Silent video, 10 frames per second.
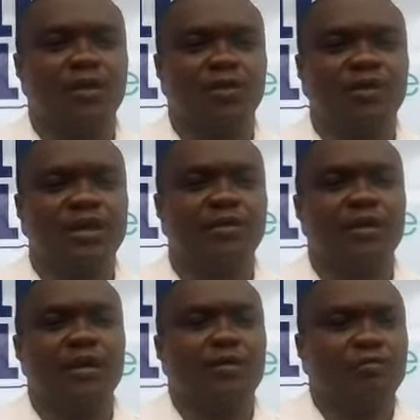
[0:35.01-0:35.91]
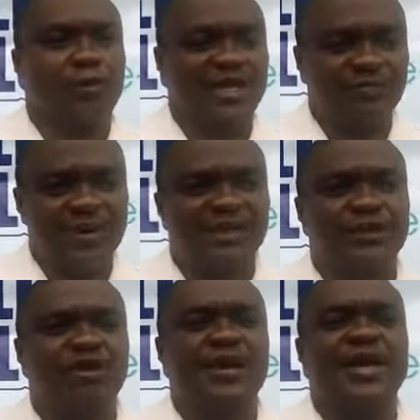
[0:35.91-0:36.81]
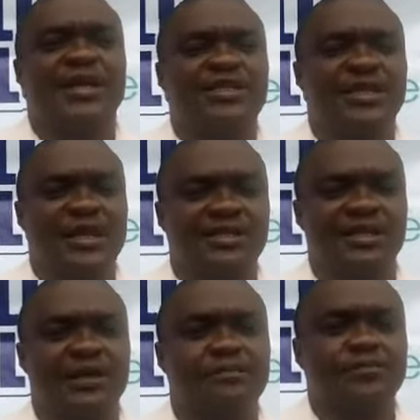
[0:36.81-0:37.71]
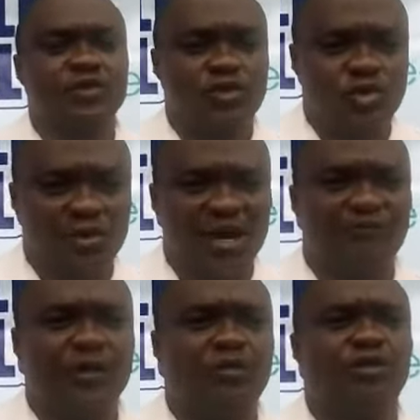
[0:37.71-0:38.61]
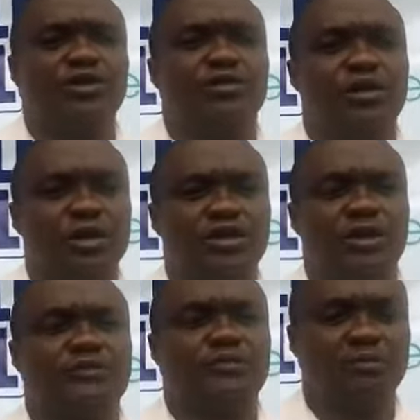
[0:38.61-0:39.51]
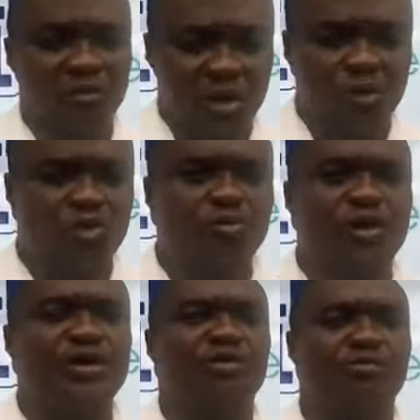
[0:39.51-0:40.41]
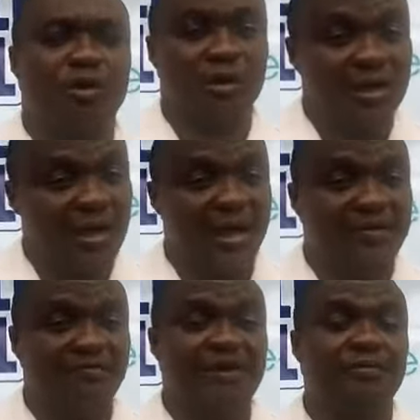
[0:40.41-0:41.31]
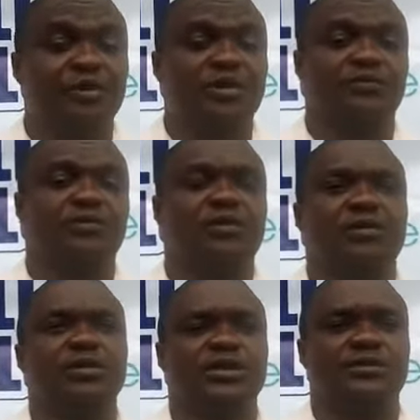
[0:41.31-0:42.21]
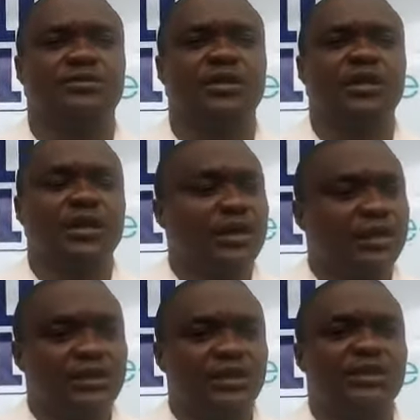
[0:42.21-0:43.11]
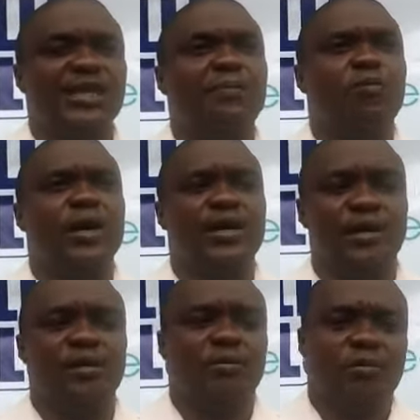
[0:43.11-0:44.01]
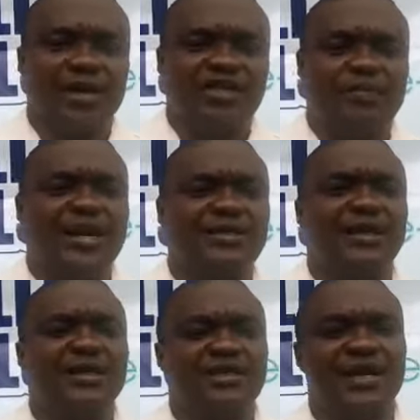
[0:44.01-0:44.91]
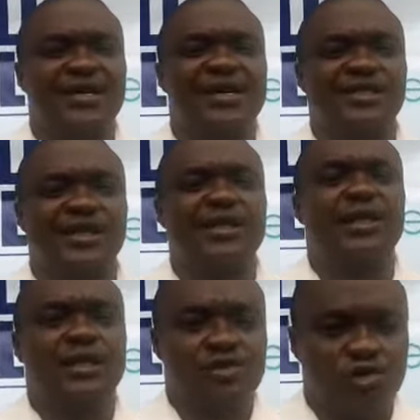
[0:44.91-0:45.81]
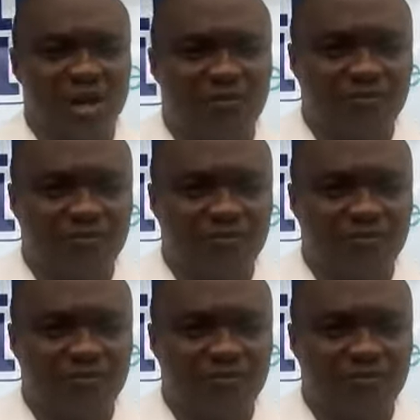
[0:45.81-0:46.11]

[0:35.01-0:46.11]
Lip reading: Okay? We expect a normal English essay to have a good introduction, a good body of work, and a very beautiful conclusion. The same way, we expect a literary essay to have